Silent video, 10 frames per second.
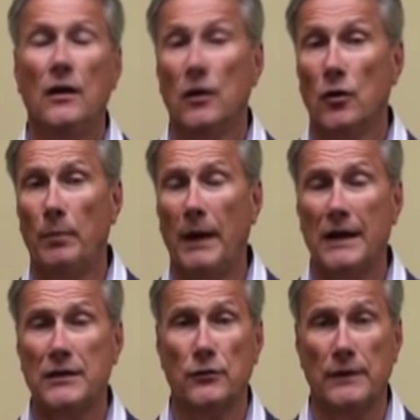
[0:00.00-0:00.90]
go
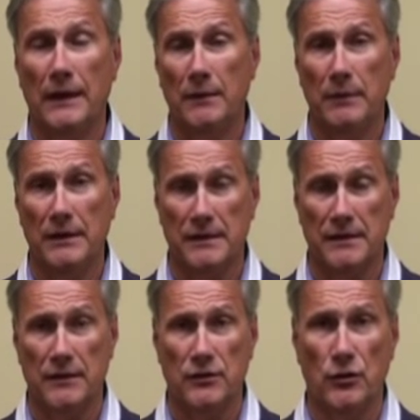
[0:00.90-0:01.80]
back to your
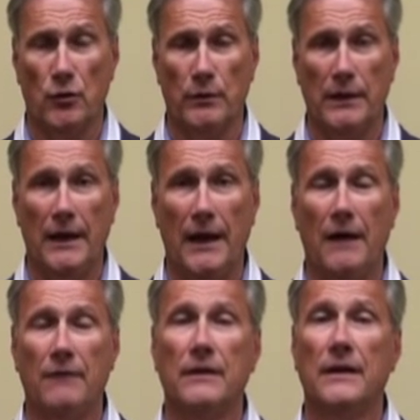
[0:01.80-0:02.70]
databases that you already
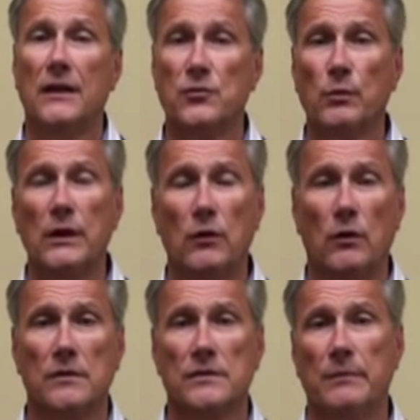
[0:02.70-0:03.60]
have, and that's
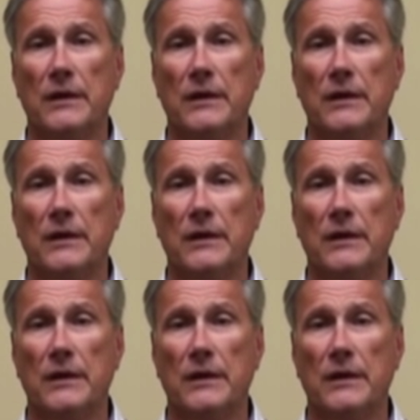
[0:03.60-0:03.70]
recalls.